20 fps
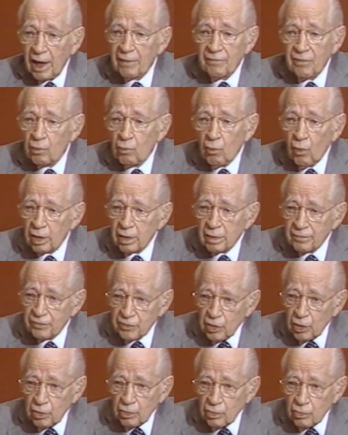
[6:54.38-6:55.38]
every one
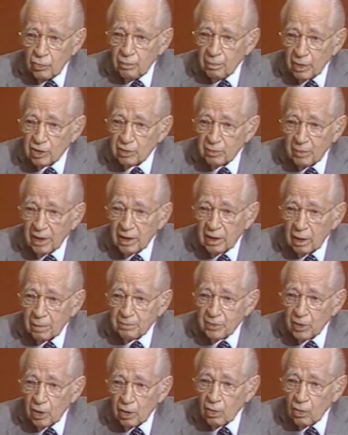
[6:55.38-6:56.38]
of you must make
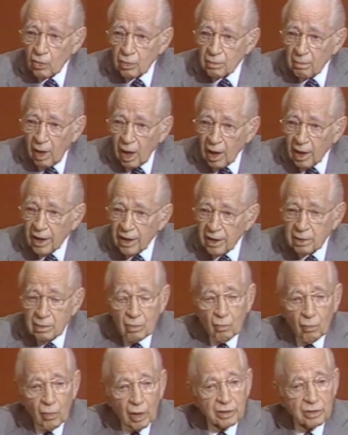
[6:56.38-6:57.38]
up your own
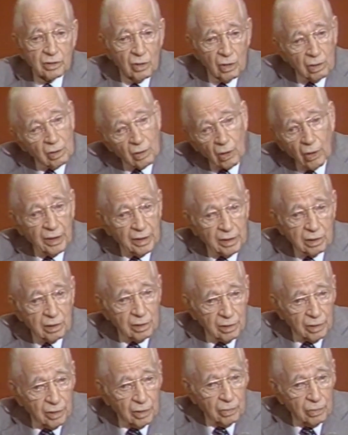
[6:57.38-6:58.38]
mind what you're going
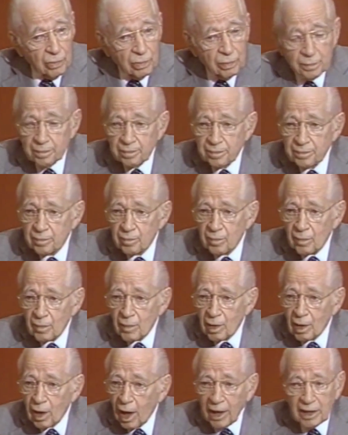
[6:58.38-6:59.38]
to do.
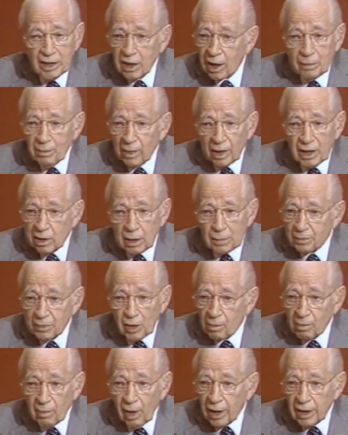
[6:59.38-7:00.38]
I can't make
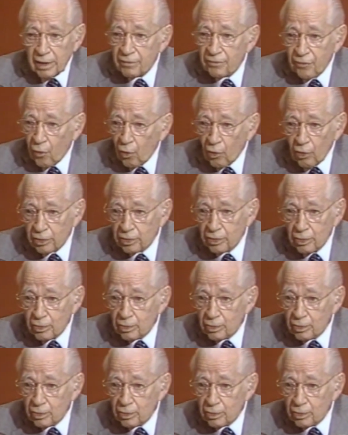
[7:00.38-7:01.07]
up your mind for